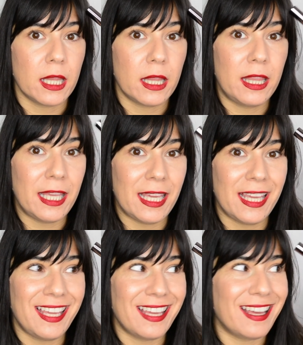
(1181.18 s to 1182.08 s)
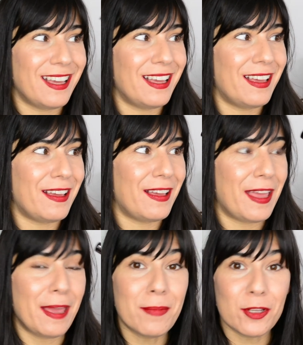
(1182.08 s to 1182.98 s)
the
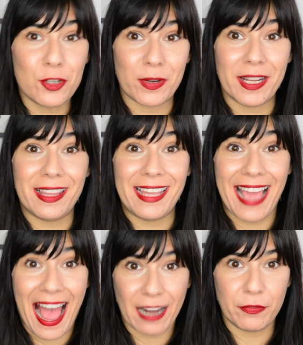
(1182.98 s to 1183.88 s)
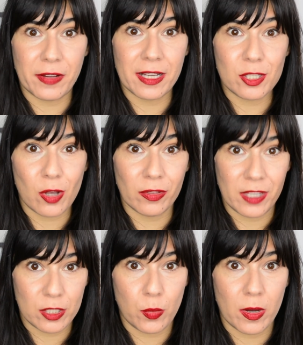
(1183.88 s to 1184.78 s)
imagery, the adverts on
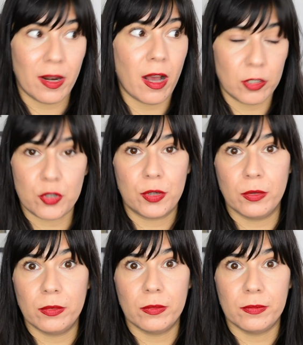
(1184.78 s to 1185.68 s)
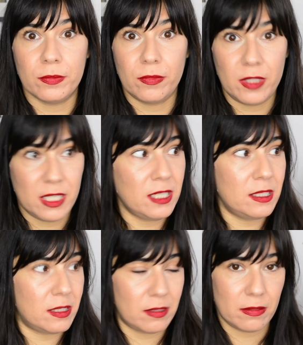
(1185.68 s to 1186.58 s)
this one are true
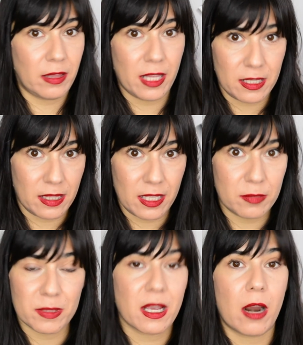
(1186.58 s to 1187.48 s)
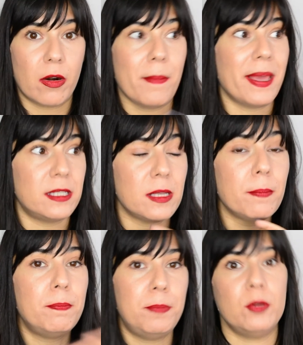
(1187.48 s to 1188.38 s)
these this mascara makes
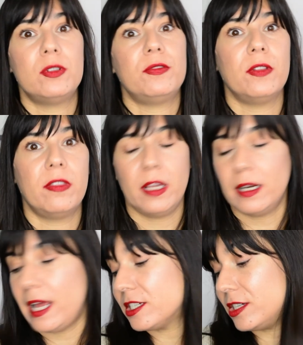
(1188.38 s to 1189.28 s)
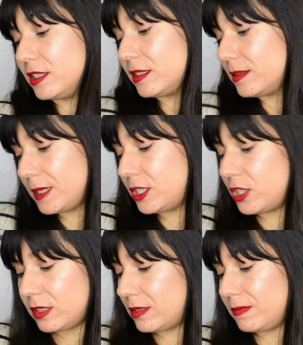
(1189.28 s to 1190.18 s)
beautiful thick lashes. It
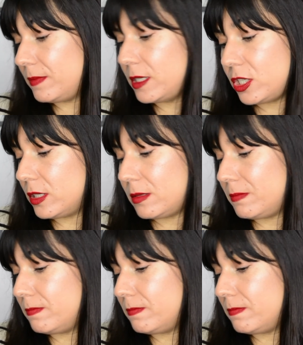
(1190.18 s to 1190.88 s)
just it just